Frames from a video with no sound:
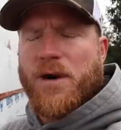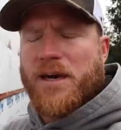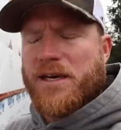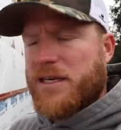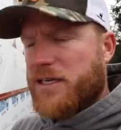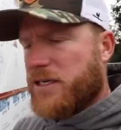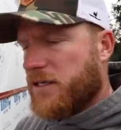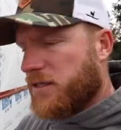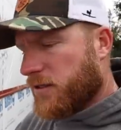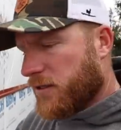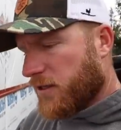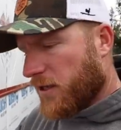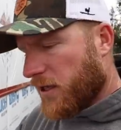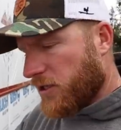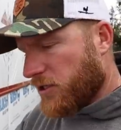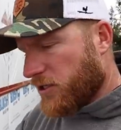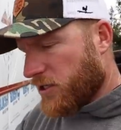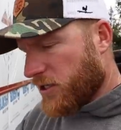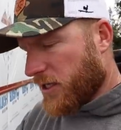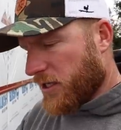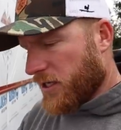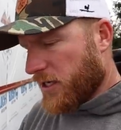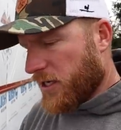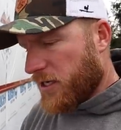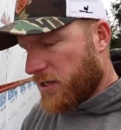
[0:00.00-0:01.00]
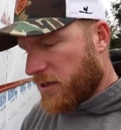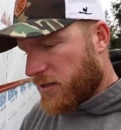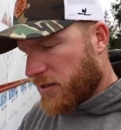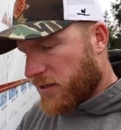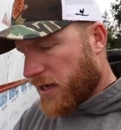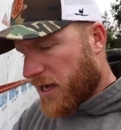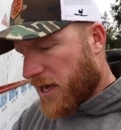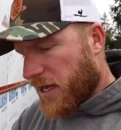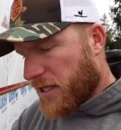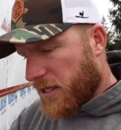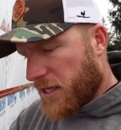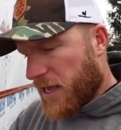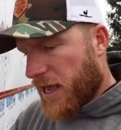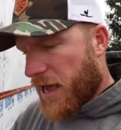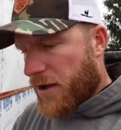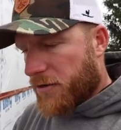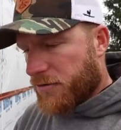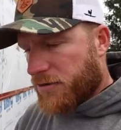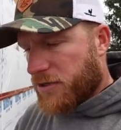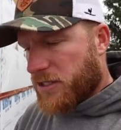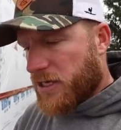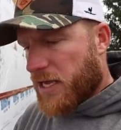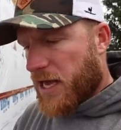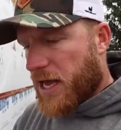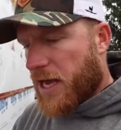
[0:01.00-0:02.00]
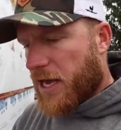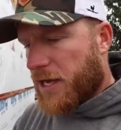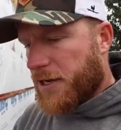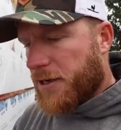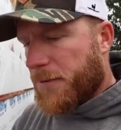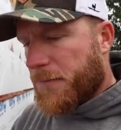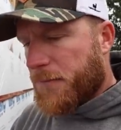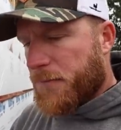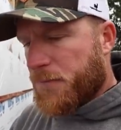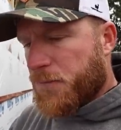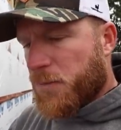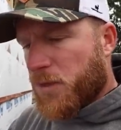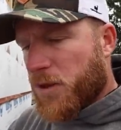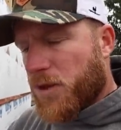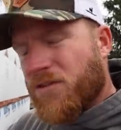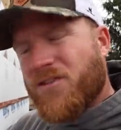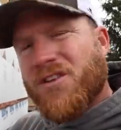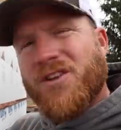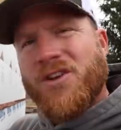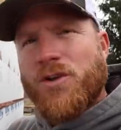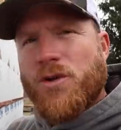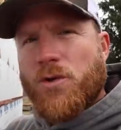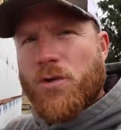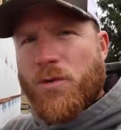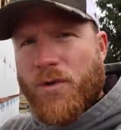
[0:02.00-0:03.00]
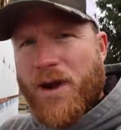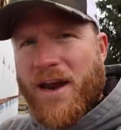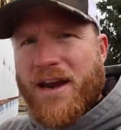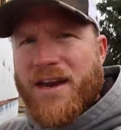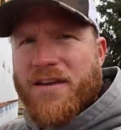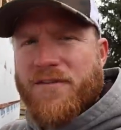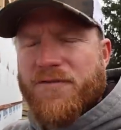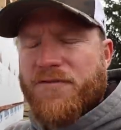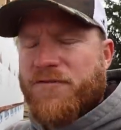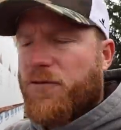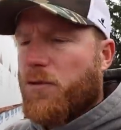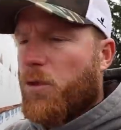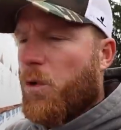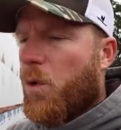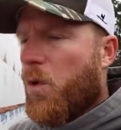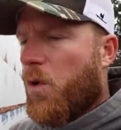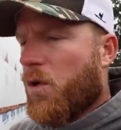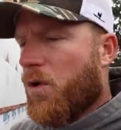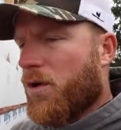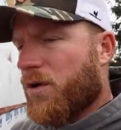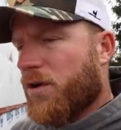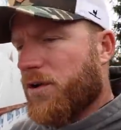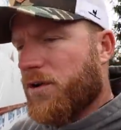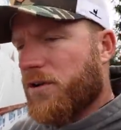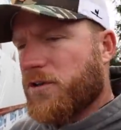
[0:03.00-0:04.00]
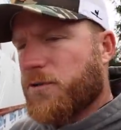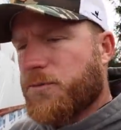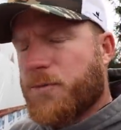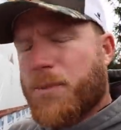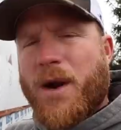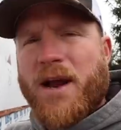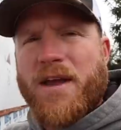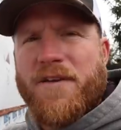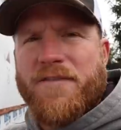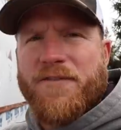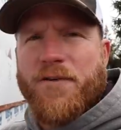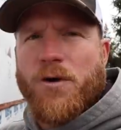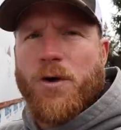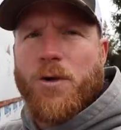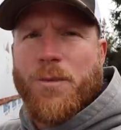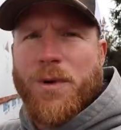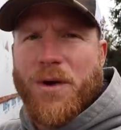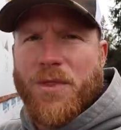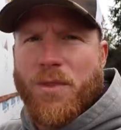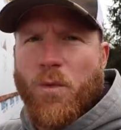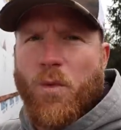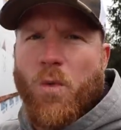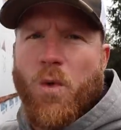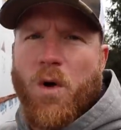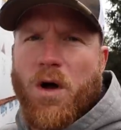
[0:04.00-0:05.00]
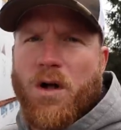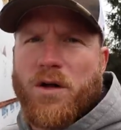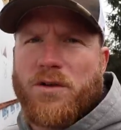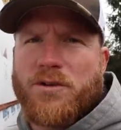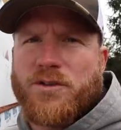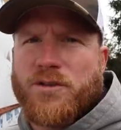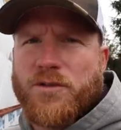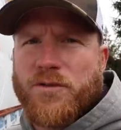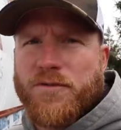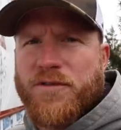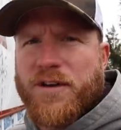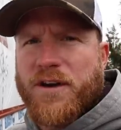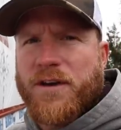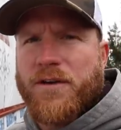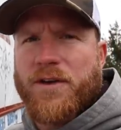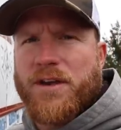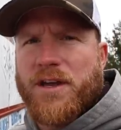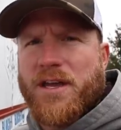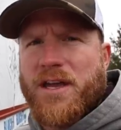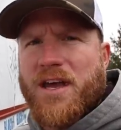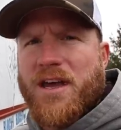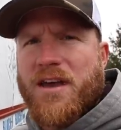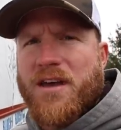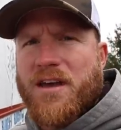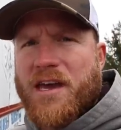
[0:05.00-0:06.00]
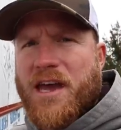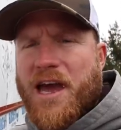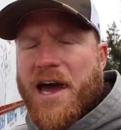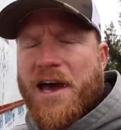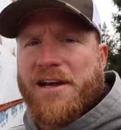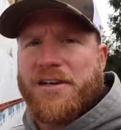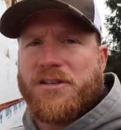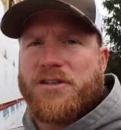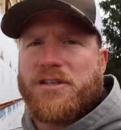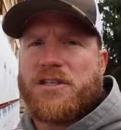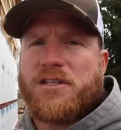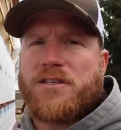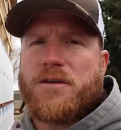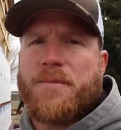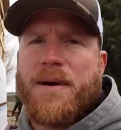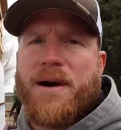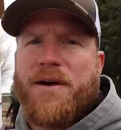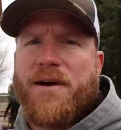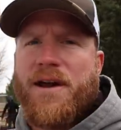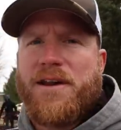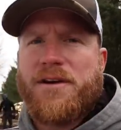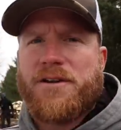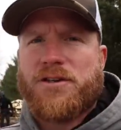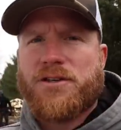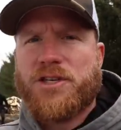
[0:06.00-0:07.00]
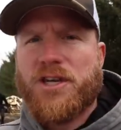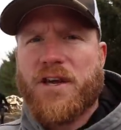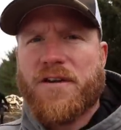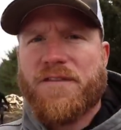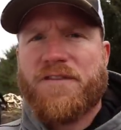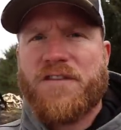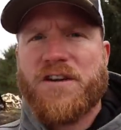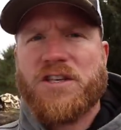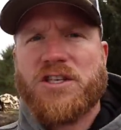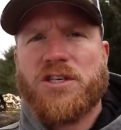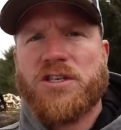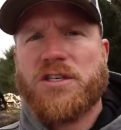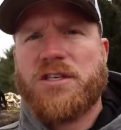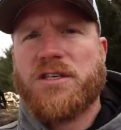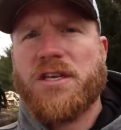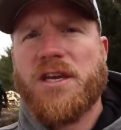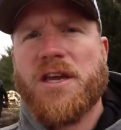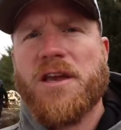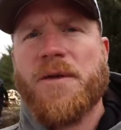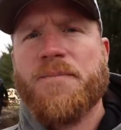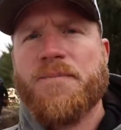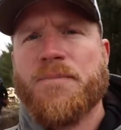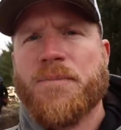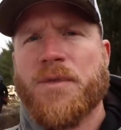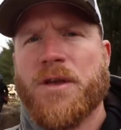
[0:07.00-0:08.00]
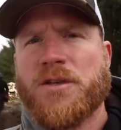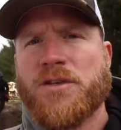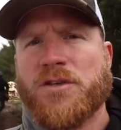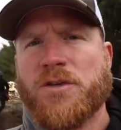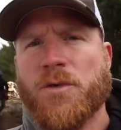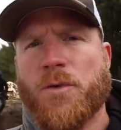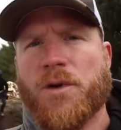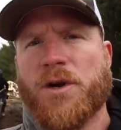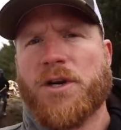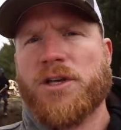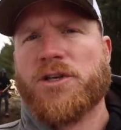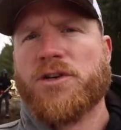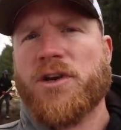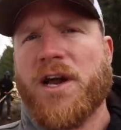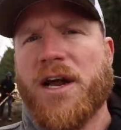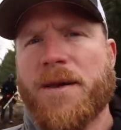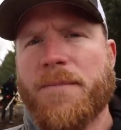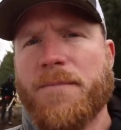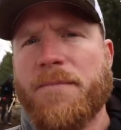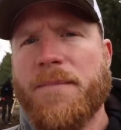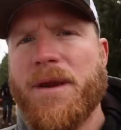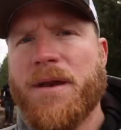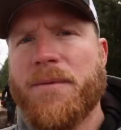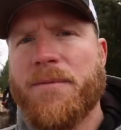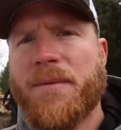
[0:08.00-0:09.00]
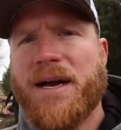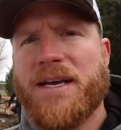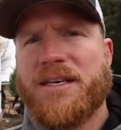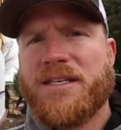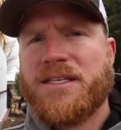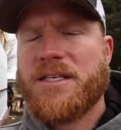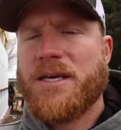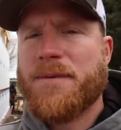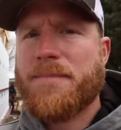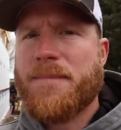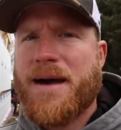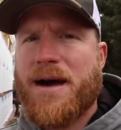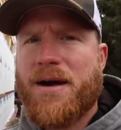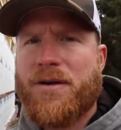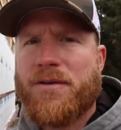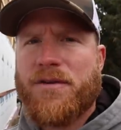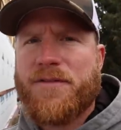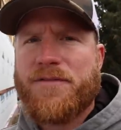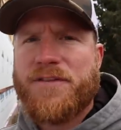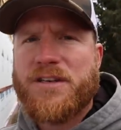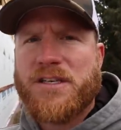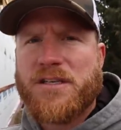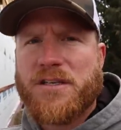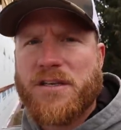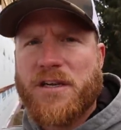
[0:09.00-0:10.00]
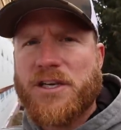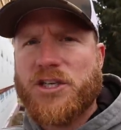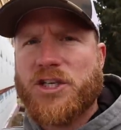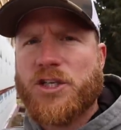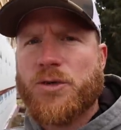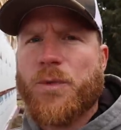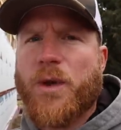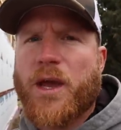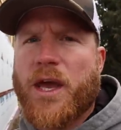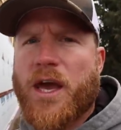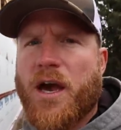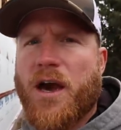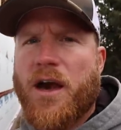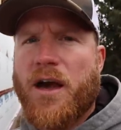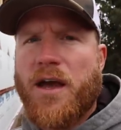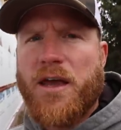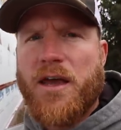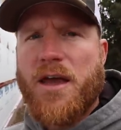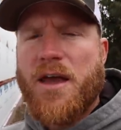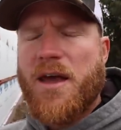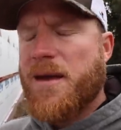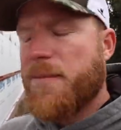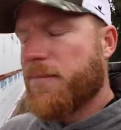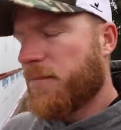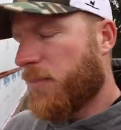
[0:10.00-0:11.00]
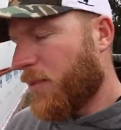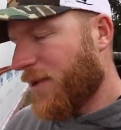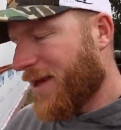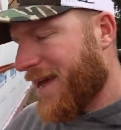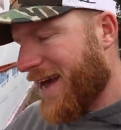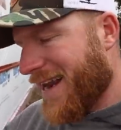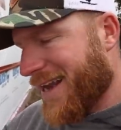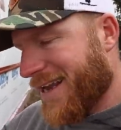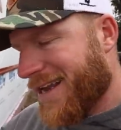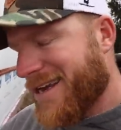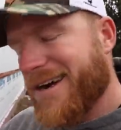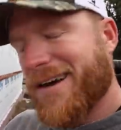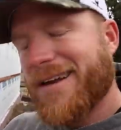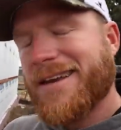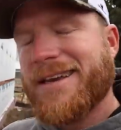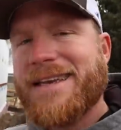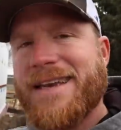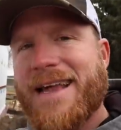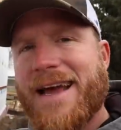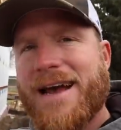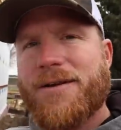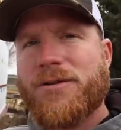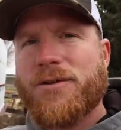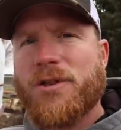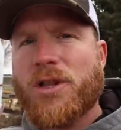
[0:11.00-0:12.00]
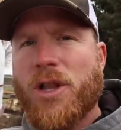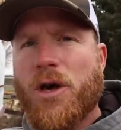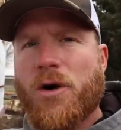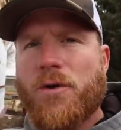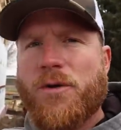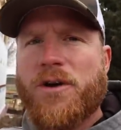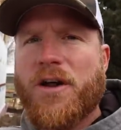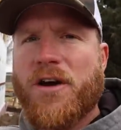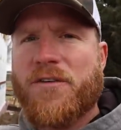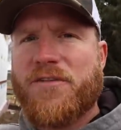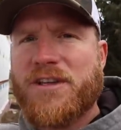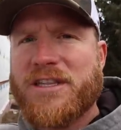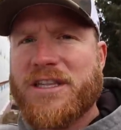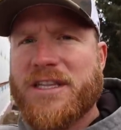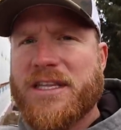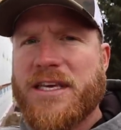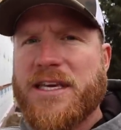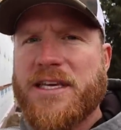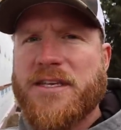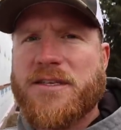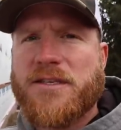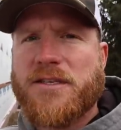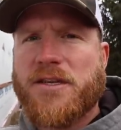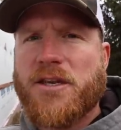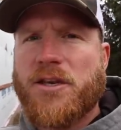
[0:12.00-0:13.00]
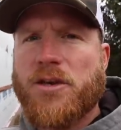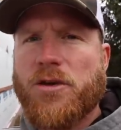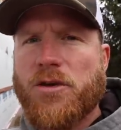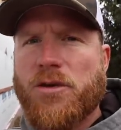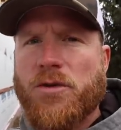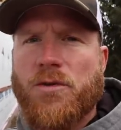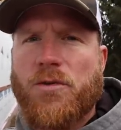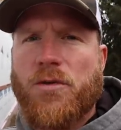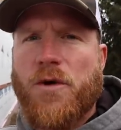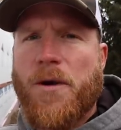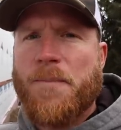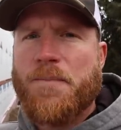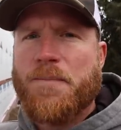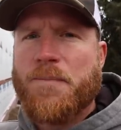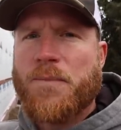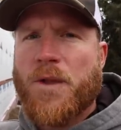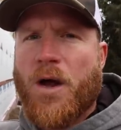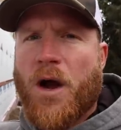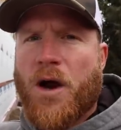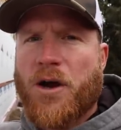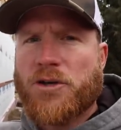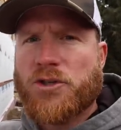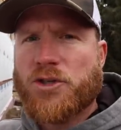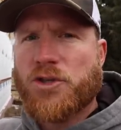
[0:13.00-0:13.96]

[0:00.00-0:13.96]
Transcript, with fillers: wanted insulation on the inside, the outside. He's going to do a radiant floor, spray foam on the wall, so very conscious about energy efficiency. So we're going to try to minimize the amount of insulation we cut, but we got to cut it down low enough at least to do our